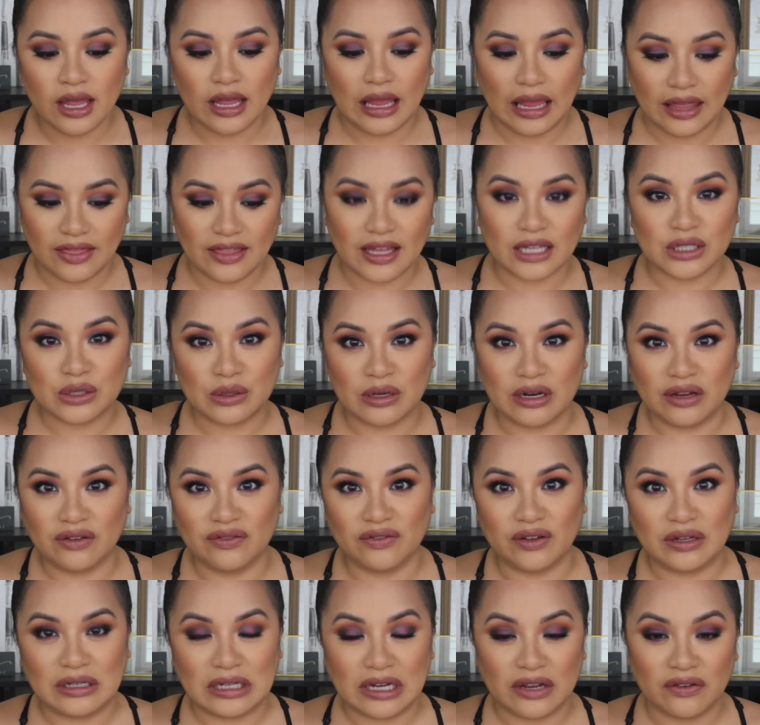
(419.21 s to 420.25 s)
and that's what I
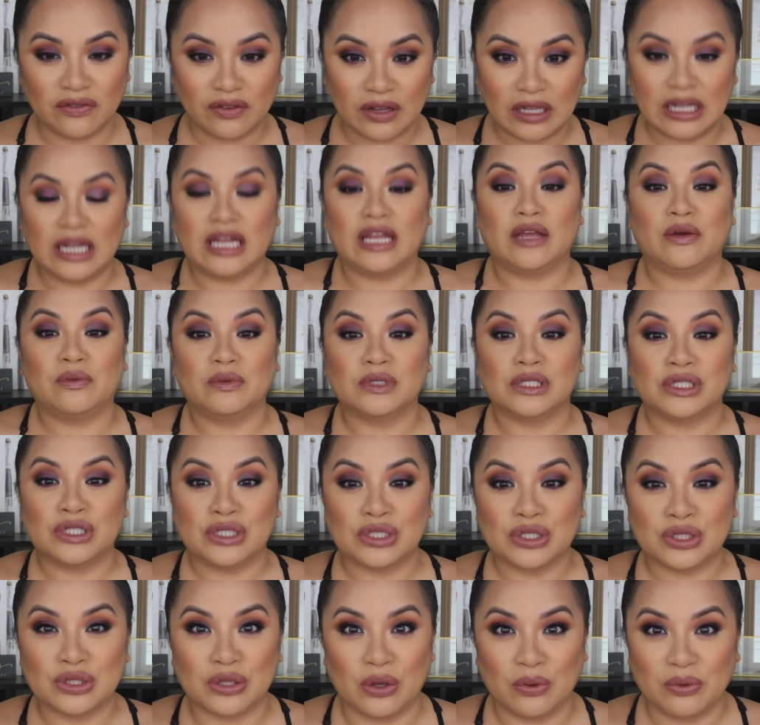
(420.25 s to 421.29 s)
felt I felt like it was
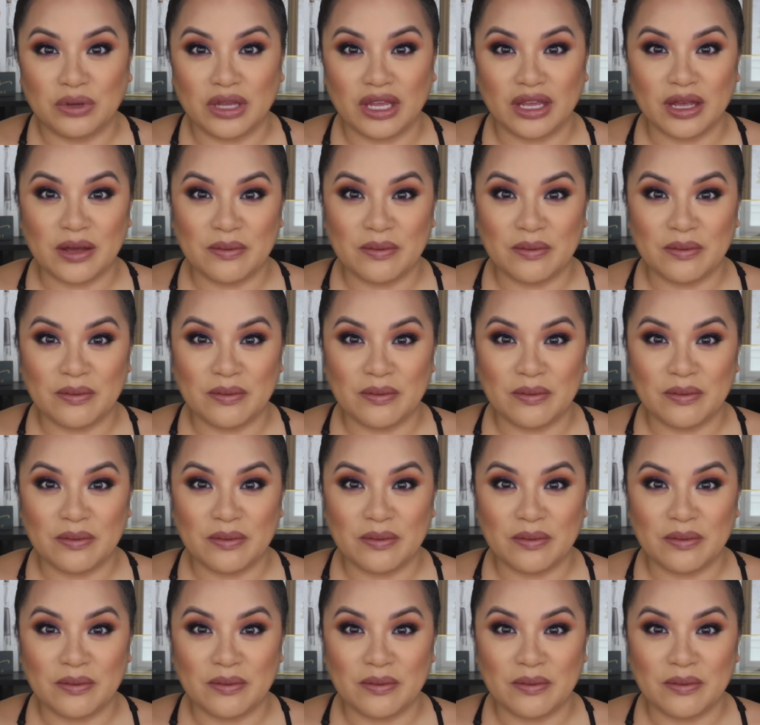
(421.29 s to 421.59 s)
just soaking